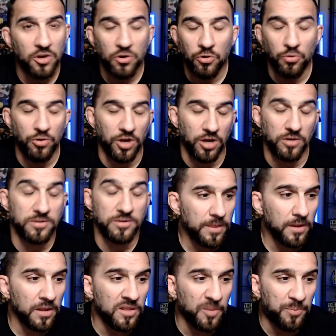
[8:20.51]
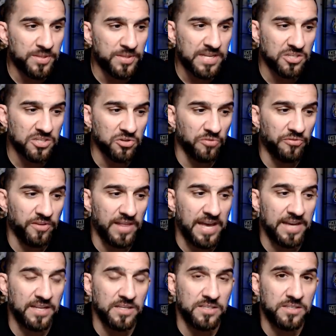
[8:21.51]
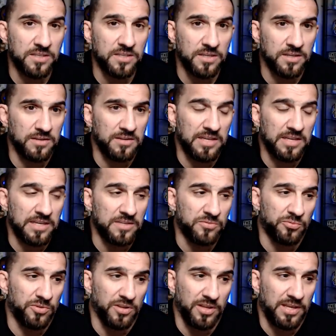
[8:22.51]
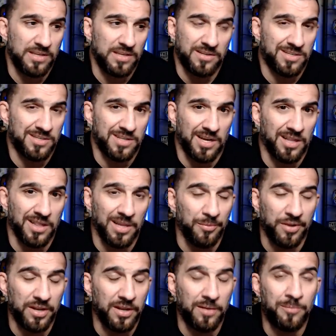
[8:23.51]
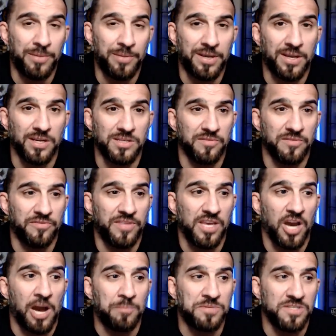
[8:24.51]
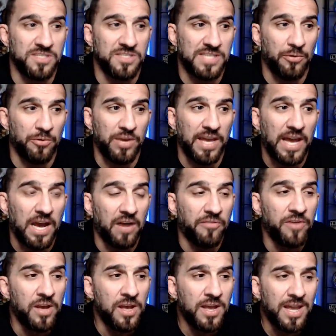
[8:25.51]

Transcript: Who knows? The potential for that is is really just unlimited because of the options that we have.